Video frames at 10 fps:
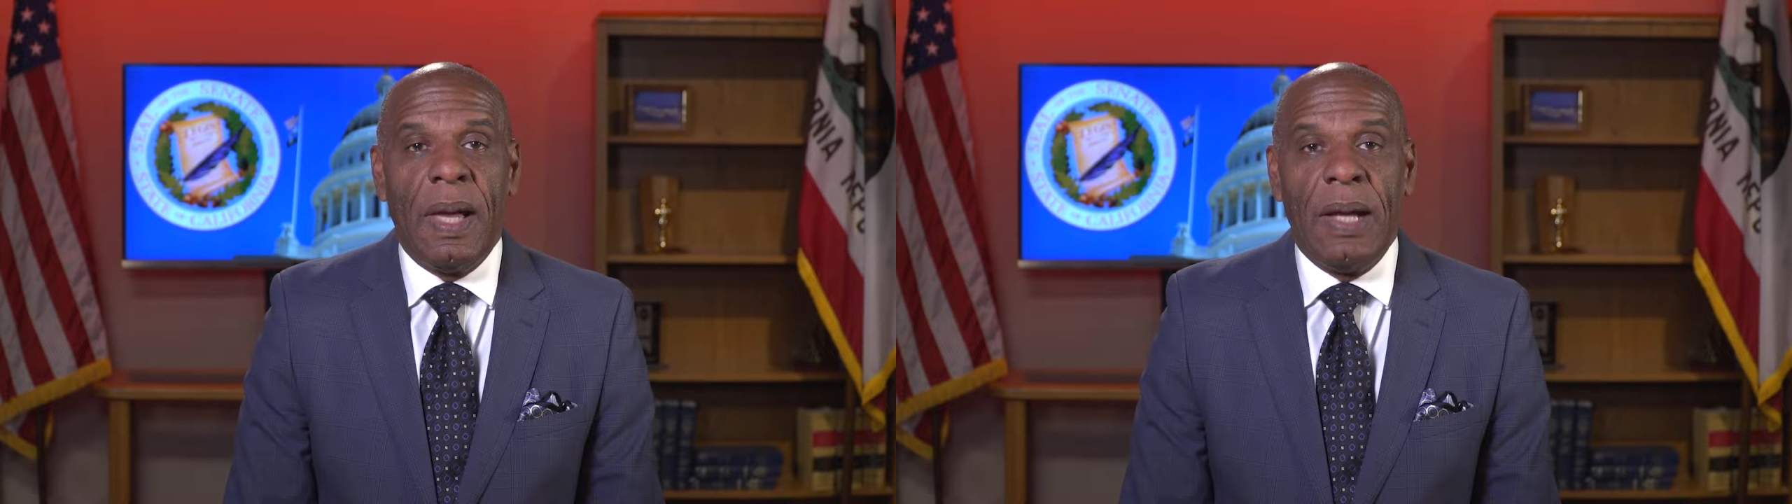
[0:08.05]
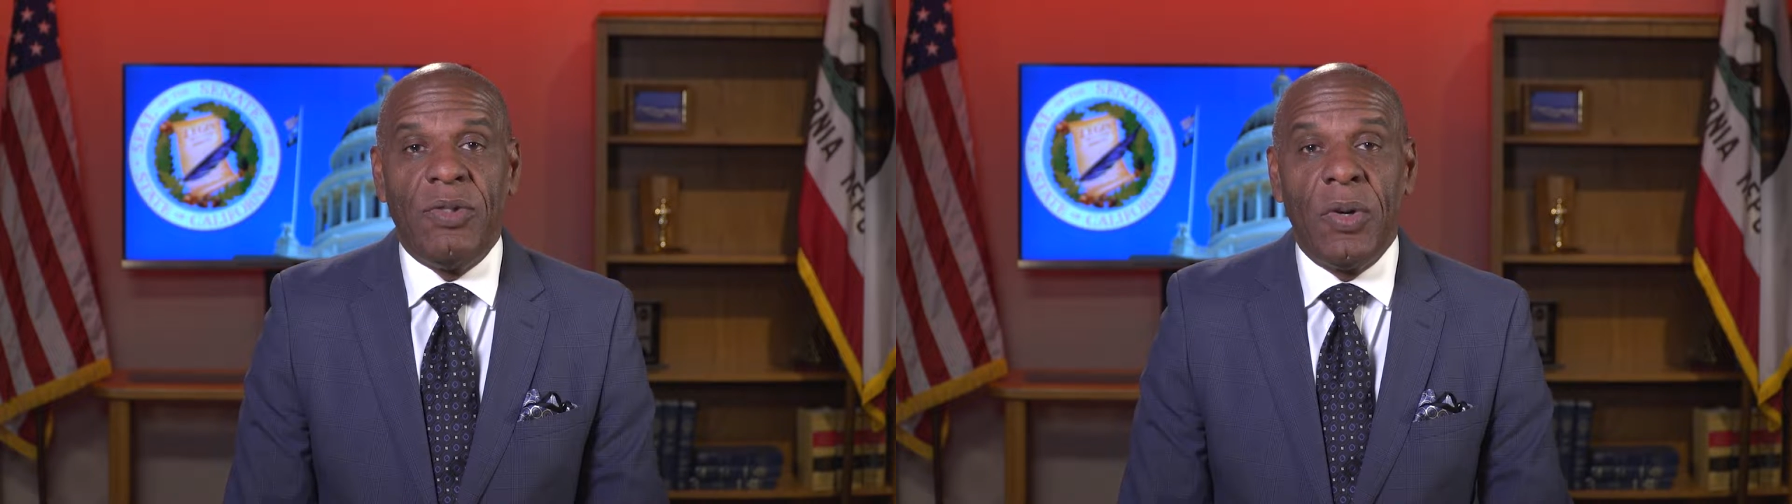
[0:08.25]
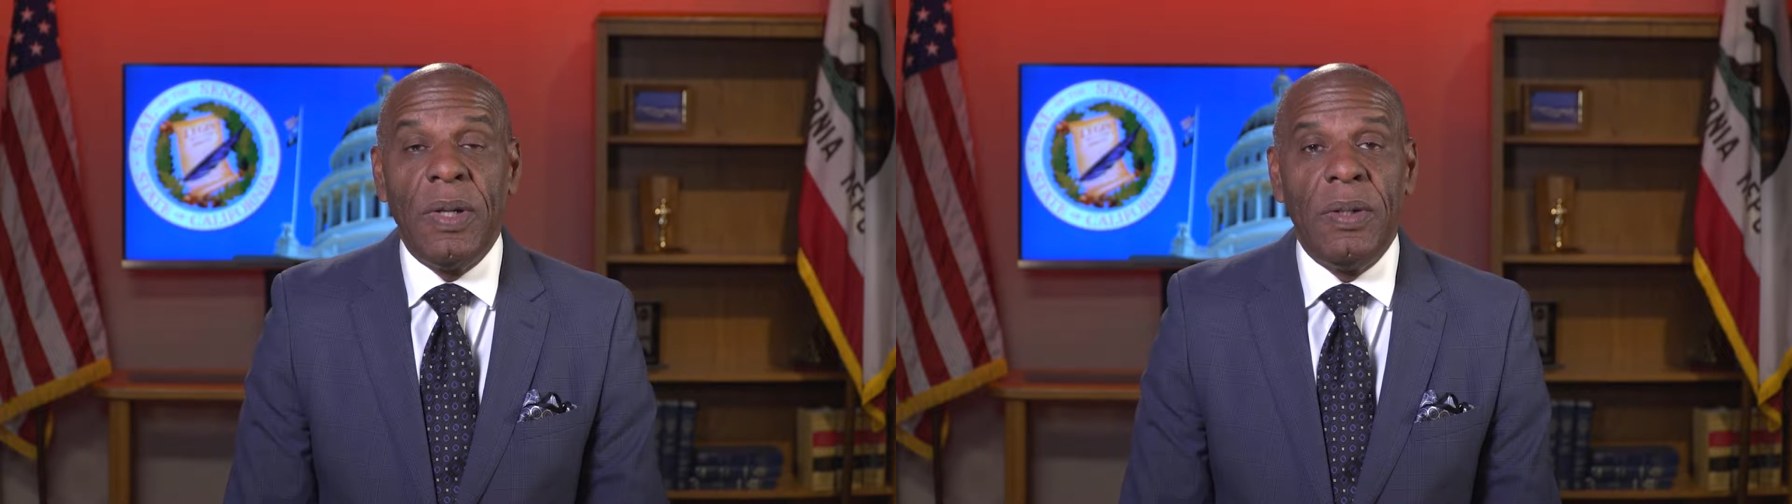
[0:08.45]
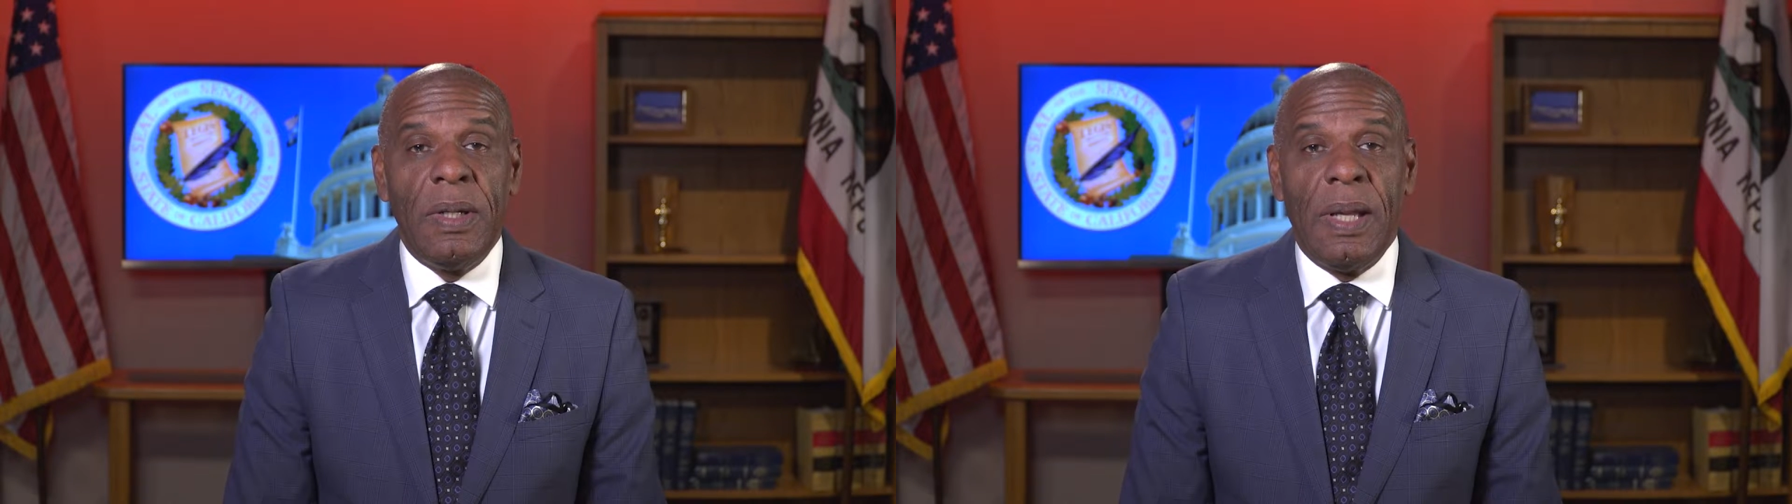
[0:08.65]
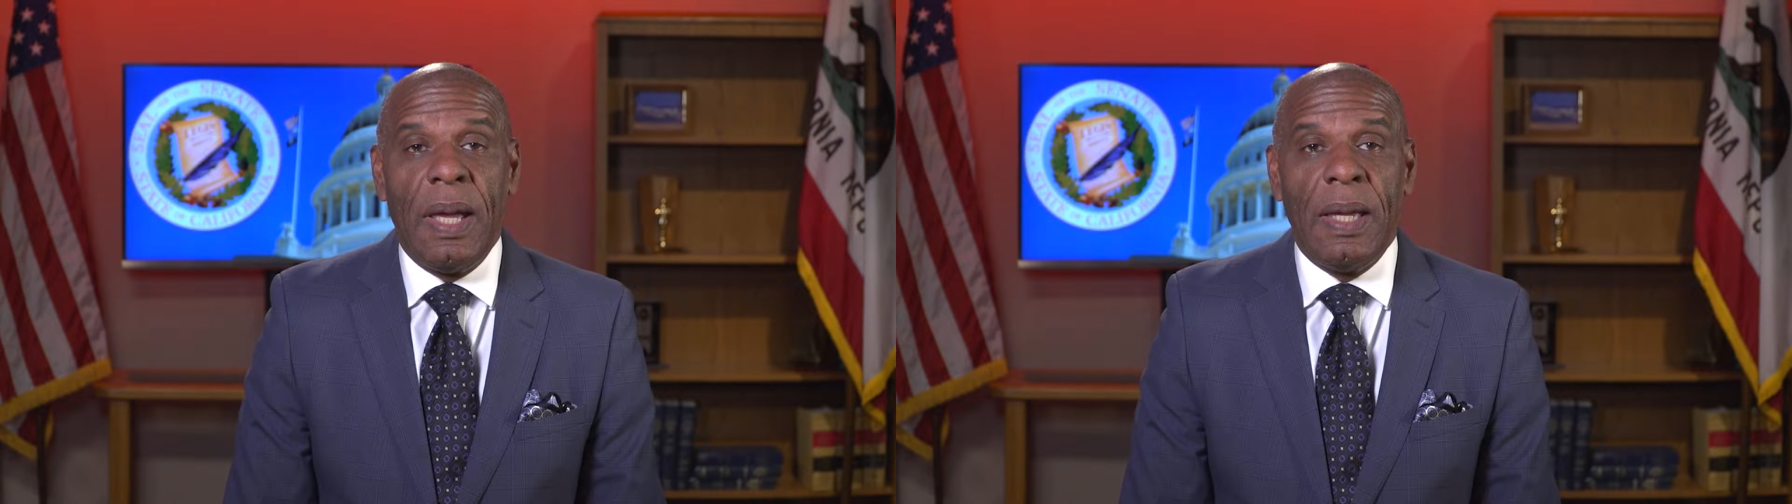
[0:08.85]
I join you
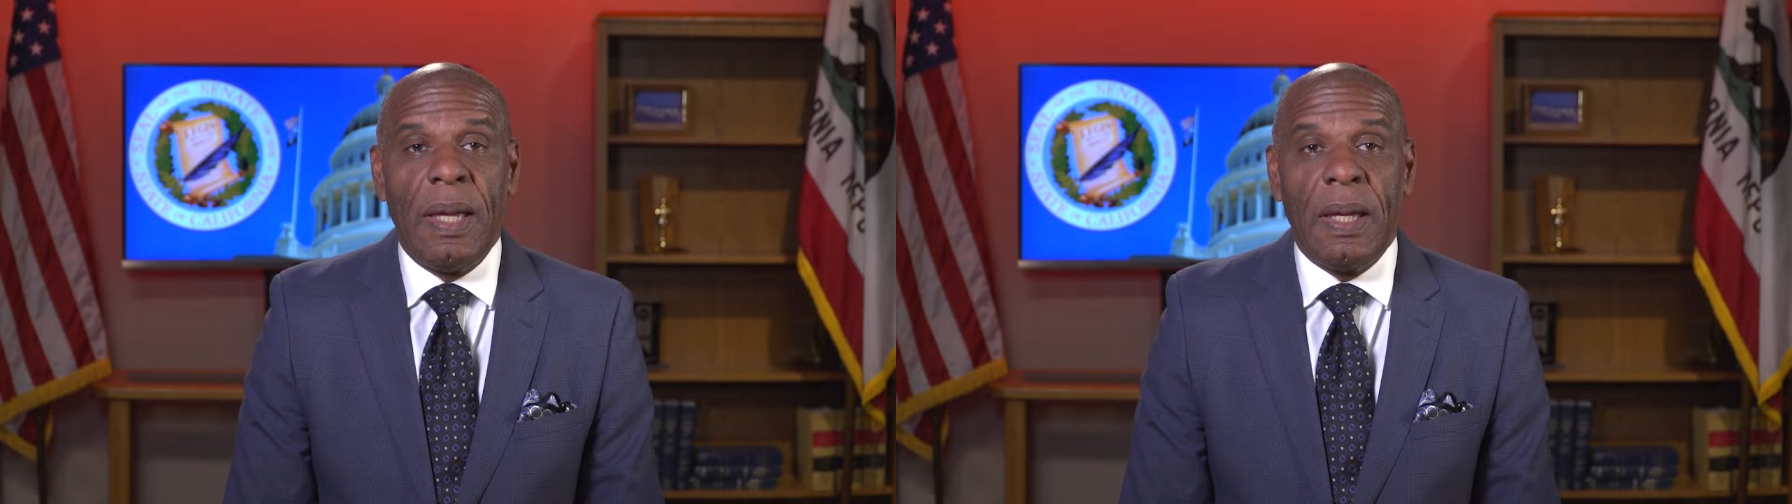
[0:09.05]
today